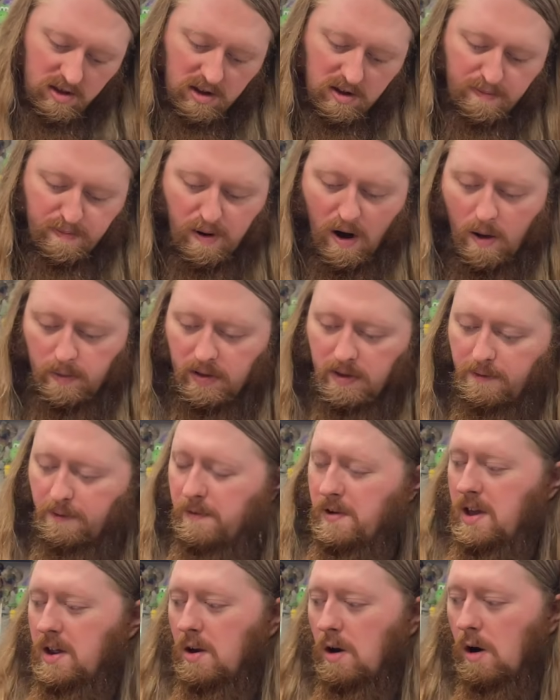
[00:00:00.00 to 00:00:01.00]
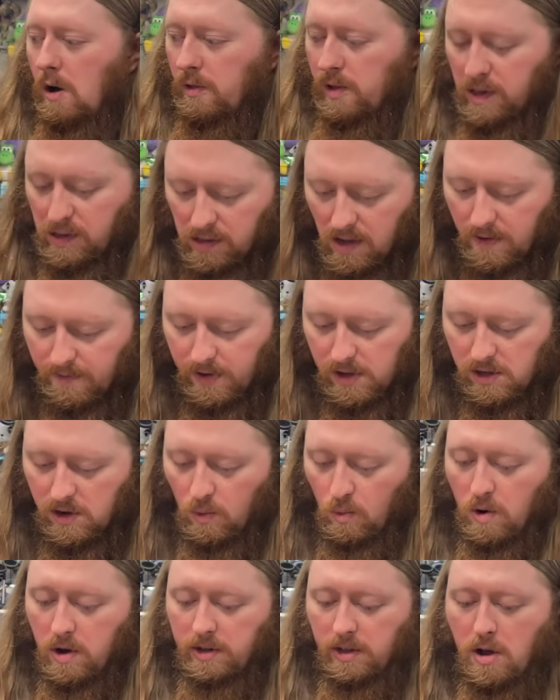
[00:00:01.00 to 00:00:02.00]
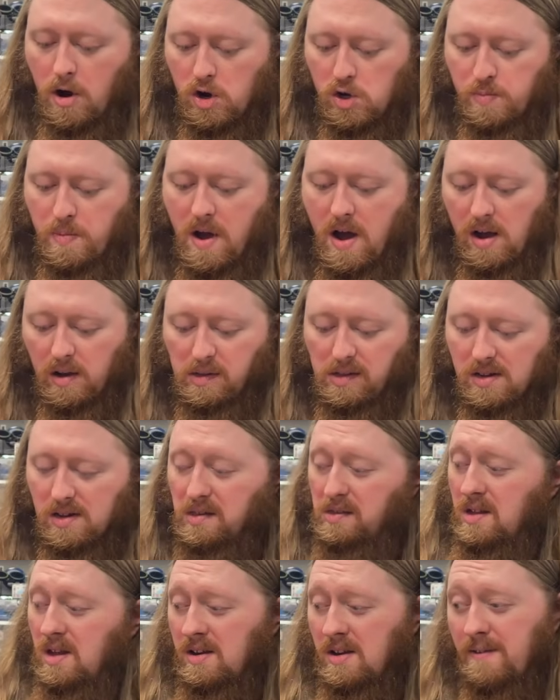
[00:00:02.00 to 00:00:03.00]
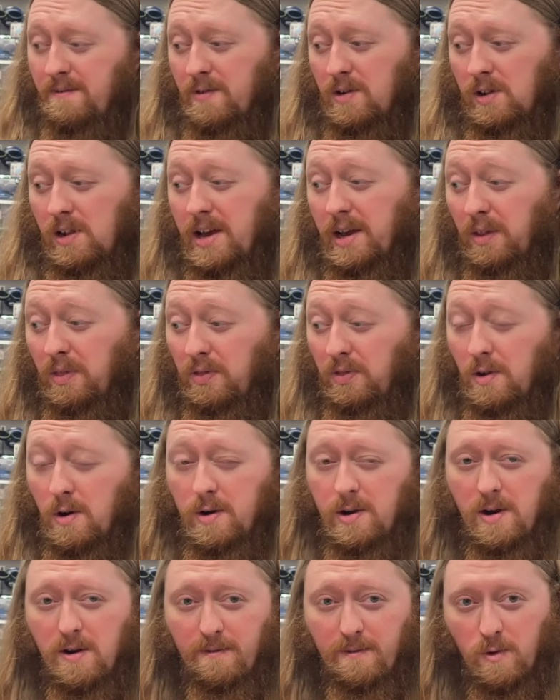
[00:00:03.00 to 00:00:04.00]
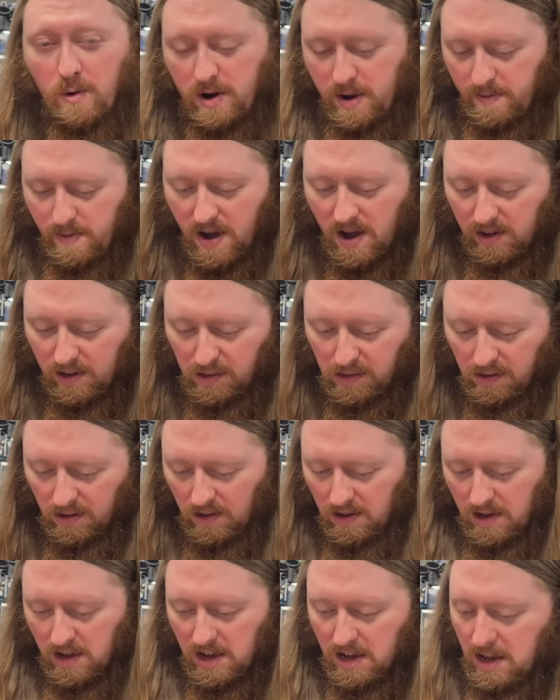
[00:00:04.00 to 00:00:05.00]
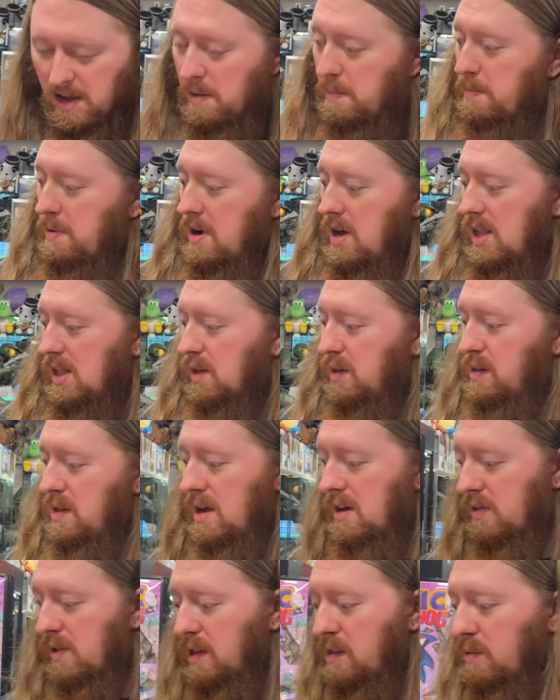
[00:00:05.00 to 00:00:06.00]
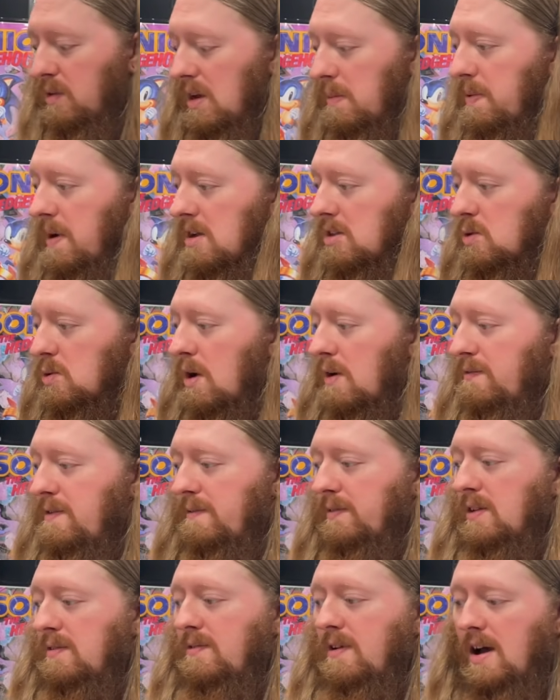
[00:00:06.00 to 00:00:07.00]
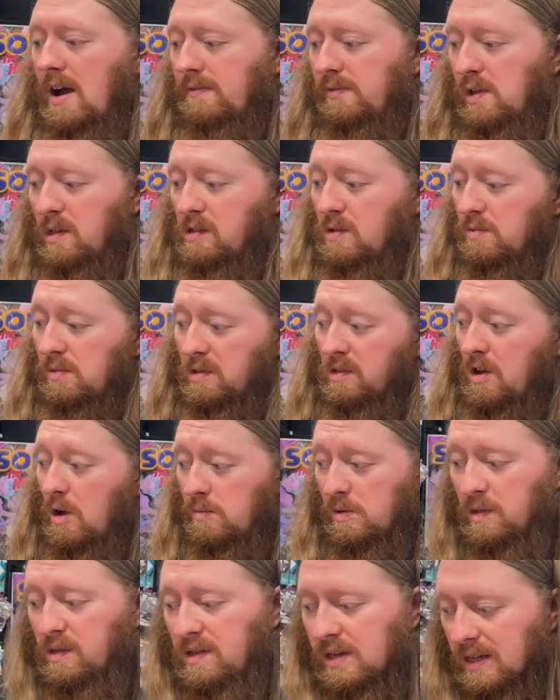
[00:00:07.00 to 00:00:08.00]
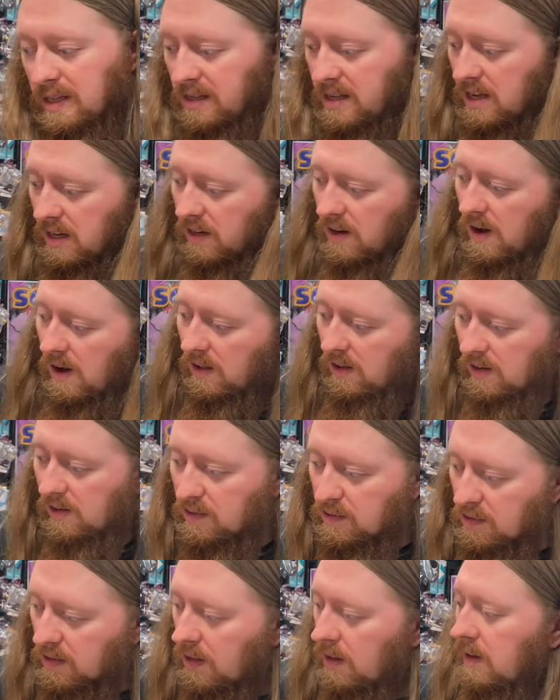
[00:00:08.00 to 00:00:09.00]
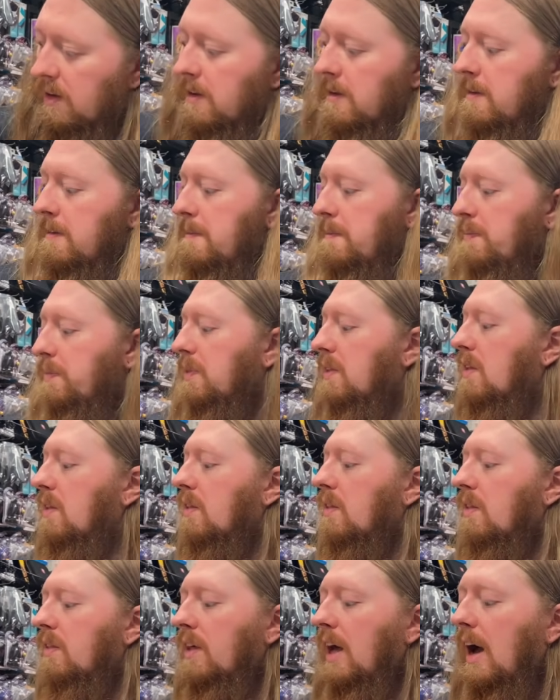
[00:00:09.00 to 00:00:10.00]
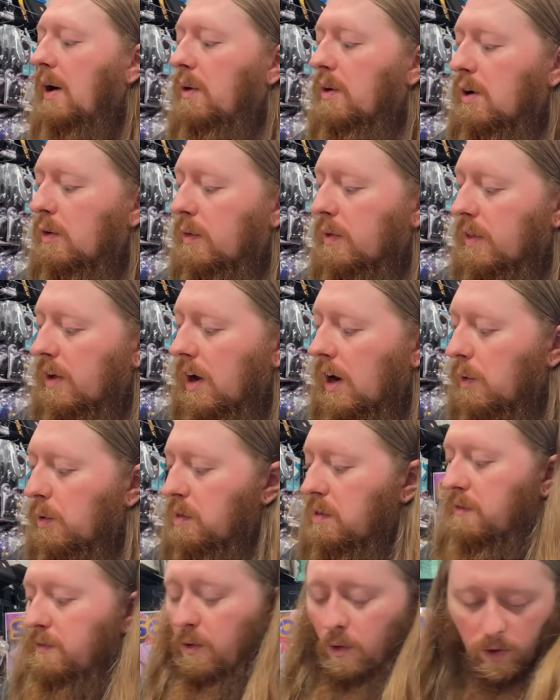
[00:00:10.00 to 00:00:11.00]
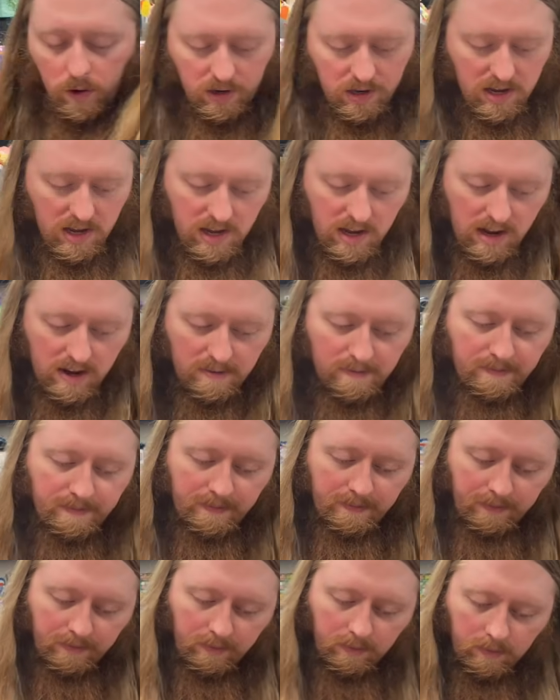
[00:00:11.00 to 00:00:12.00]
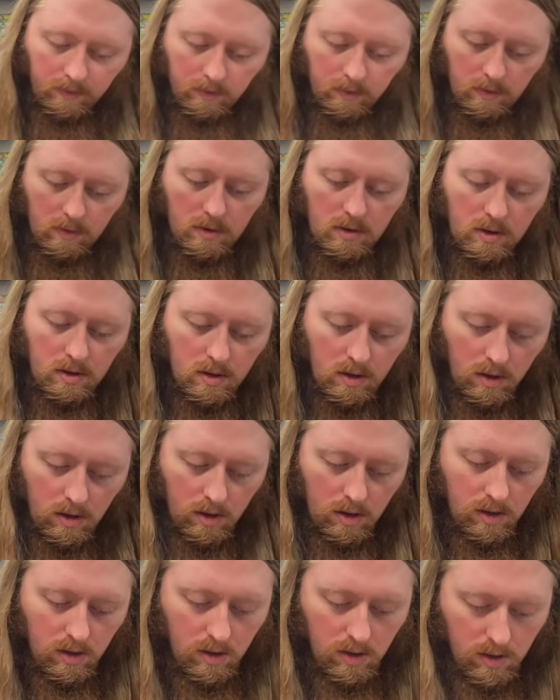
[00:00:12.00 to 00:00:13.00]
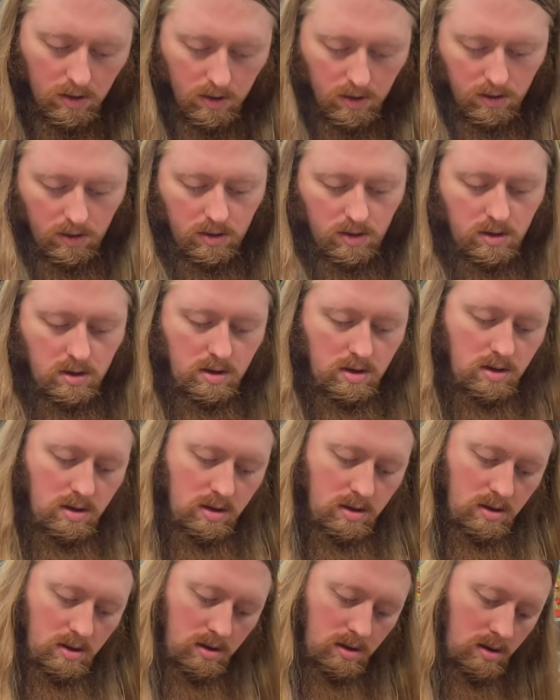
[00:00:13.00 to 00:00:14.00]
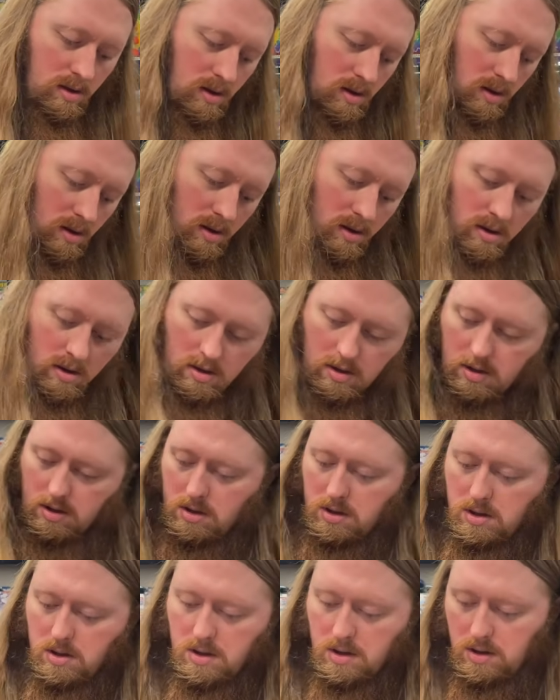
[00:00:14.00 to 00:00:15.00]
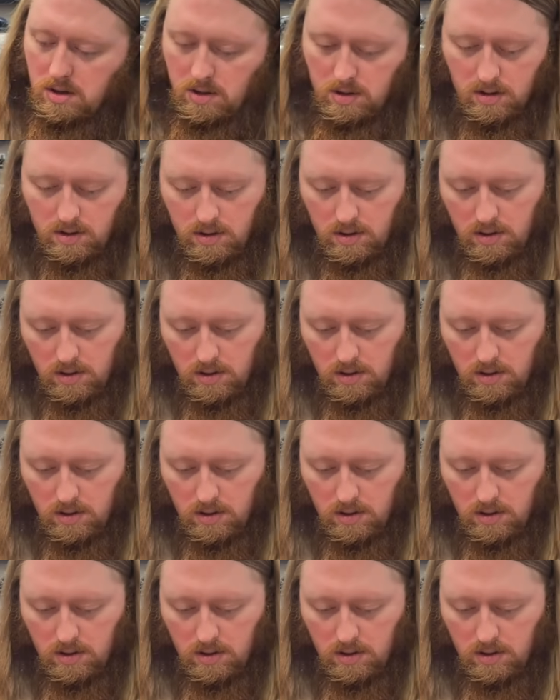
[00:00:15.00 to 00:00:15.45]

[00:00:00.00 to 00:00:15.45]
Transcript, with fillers: could probably fit all this stuff into one large box and send it for like 30 or 40 bucks. Mm. But it looks like this one he paid 12.55. This one was almost $16. That one over there was 14. i show you guys, but you know, address and everything.